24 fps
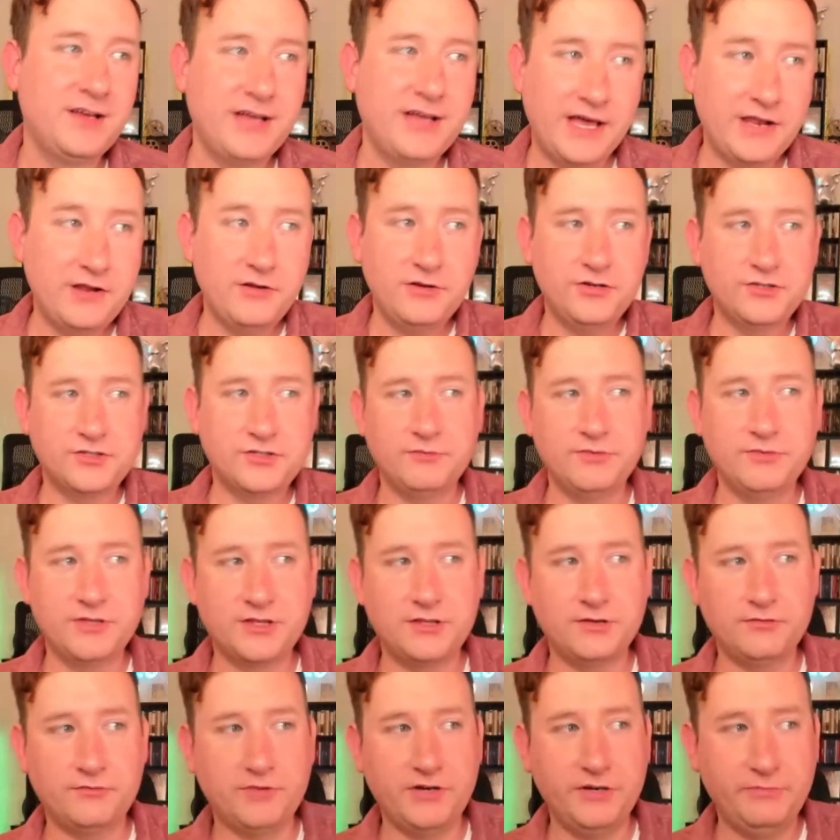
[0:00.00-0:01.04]
I know usually with the
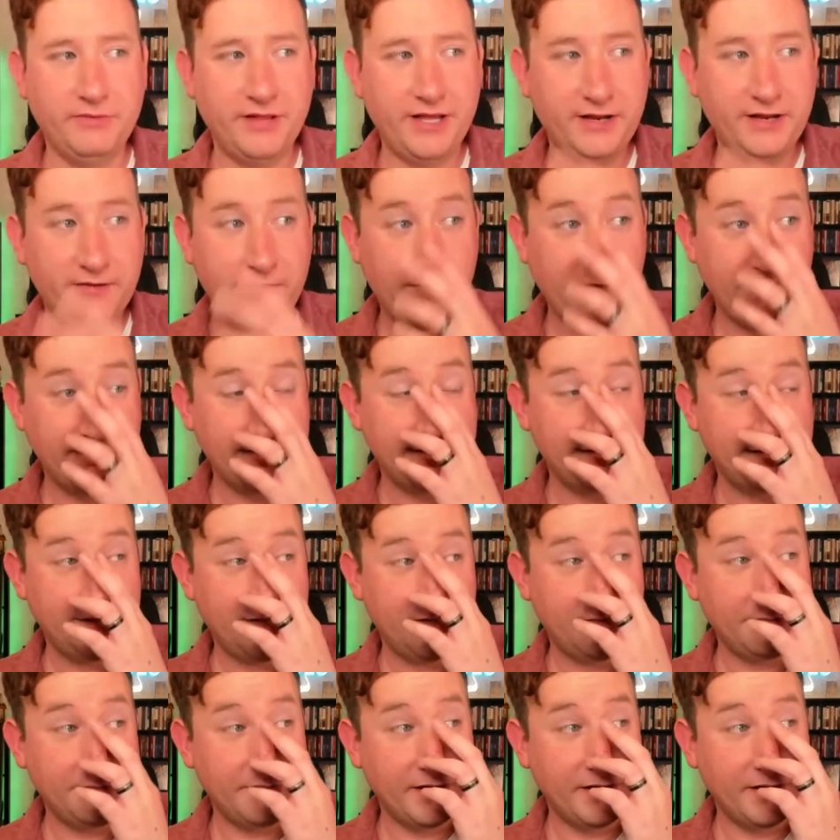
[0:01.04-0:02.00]
replay, it fixes it.